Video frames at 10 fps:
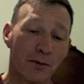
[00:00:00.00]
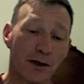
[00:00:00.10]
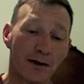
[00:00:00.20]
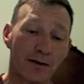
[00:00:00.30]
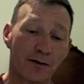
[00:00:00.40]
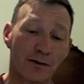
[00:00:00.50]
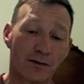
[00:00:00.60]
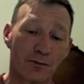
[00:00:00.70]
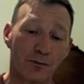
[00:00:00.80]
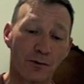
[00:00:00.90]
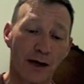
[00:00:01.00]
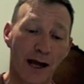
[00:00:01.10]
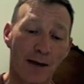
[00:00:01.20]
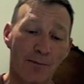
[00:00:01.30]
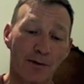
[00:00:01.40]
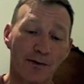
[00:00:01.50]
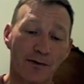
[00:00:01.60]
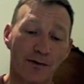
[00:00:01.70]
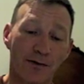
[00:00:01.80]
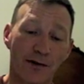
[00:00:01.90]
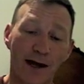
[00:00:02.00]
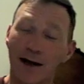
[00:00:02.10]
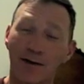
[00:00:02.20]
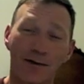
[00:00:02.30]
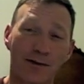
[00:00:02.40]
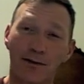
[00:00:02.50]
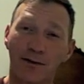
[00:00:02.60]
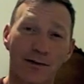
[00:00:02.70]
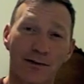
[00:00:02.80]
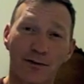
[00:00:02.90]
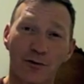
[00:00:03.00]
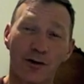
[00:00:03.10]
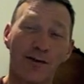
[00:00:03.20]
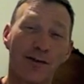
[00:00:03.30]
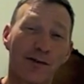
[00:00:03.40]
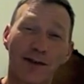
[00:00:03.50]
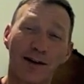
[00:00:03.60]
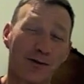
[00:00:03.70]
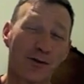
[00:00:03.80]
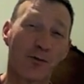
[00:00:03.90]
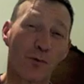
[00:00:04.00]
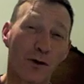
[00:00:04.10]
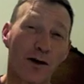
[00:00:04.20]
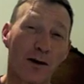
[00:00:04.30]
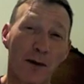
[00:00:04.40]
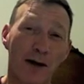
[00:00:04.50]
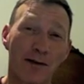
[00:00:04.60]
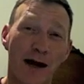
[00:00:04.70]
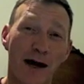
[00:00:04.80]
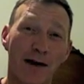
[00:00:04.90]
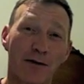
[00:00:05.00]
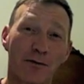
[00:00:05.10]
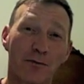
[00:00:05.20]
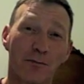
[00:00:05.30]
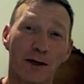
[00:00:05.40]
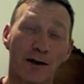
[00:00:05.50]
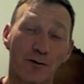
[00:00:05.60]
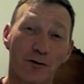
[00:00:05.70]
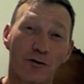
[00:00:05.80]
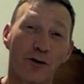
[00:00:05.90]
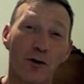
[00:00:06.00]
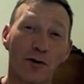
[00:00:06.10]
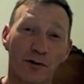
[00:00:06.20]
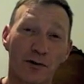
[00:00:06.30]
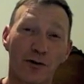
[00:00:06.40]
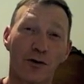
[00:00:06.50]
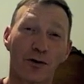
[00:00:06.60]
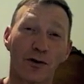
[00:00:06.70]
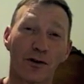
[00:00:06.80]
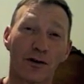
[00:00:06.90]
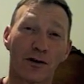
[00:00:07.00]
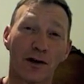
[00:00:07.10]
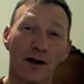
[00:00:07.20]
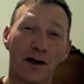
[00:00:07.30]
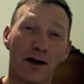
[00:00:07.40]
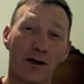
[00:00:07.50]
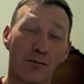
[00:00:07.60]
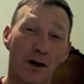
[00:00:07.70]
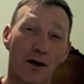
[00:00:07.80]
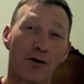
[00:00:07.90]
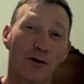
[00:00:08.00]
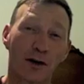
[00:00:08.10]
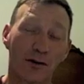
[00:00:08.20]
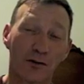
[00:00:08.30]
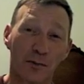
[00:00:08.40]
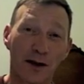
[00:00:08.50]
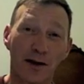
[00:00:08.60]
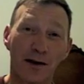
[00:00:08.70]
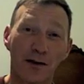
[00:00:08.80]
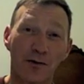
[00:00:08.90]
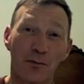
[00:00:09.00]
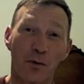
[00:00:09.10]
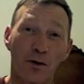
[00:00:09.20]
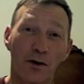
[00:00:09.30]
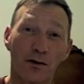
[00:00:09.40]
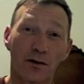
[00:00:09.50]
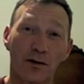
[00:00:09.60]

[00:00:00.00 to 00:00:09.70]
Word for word: But what happens is that Jesus says, don't worry about that, because your soul is eternal, and where you're going to spend it is important.